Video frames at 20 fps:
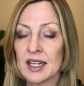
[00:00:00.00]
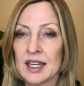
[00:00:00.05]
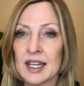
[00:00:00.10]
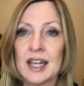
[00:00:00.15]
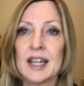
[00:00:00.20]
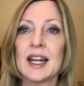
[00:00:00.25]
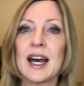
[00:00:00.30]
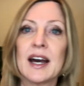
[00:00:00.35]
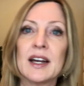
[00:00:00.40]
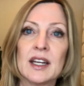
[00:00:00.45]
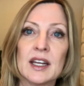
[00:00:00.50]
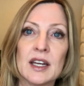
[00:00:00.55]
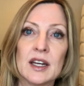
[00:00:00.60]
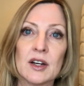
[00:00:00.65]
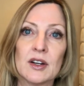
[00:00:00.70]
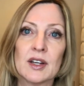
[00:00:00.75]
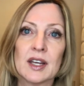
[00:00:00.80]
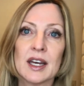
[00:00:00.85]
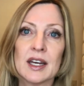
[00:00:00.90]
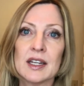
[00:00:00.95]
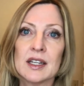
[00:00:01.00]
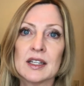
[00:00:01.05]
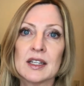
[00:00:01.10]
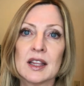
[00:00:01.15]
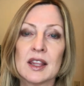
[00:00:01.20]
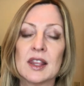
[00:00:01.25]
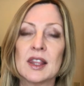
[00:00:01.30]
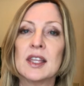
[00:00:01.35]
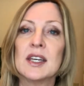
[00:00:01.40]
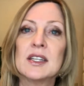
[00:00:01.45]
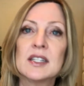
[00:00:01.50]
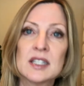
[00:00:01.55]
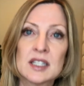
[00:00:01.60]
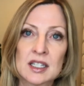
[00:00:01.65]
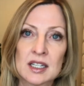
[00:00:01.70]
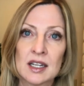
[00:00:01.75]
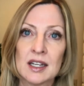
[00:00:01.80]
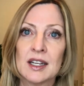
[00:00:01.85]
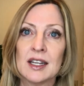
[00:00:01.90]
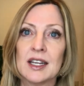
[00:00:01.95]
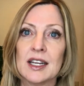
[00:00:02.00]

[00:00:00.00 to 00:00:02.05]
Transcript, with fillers: get out of here, get this